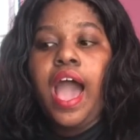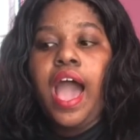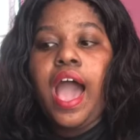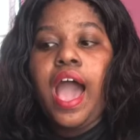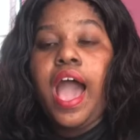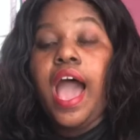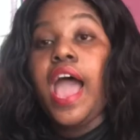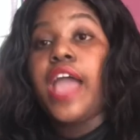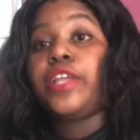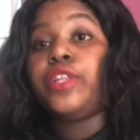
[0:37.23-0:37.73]

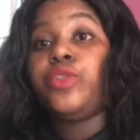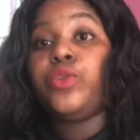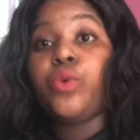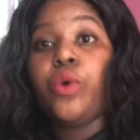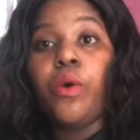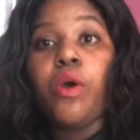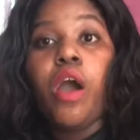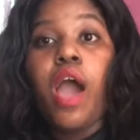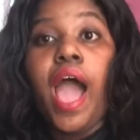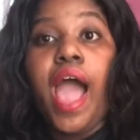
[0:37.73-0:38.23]
I
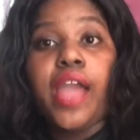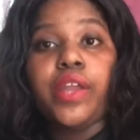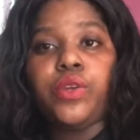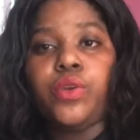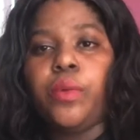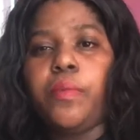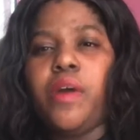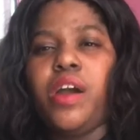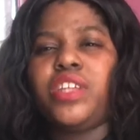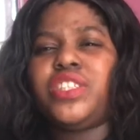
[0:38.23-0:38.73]
do
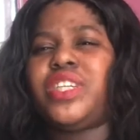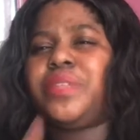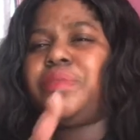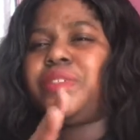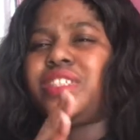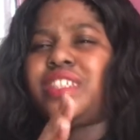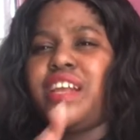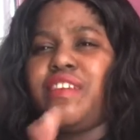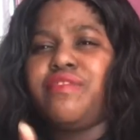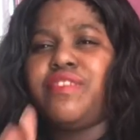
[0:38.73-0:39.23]
apologize
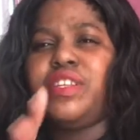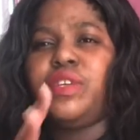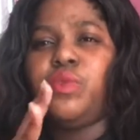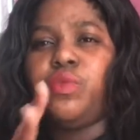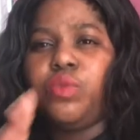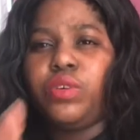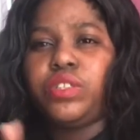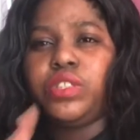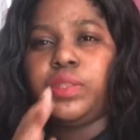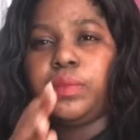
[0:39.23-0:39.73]
because I really
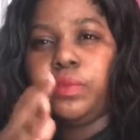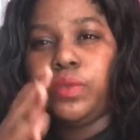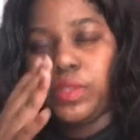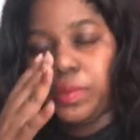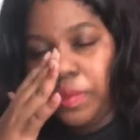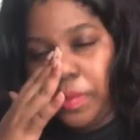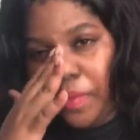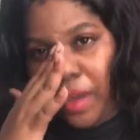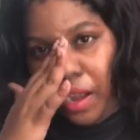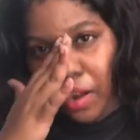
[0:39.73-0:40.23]
was supposed to
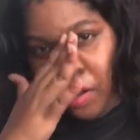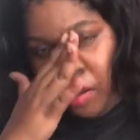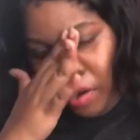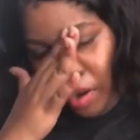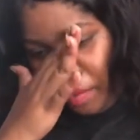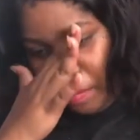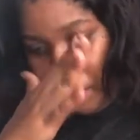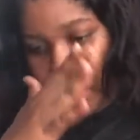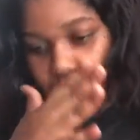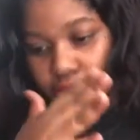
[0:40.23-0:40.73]
be back
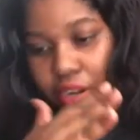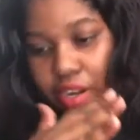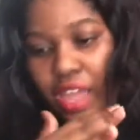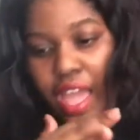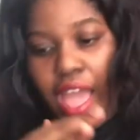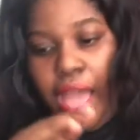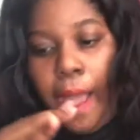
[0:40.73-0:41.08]
on, but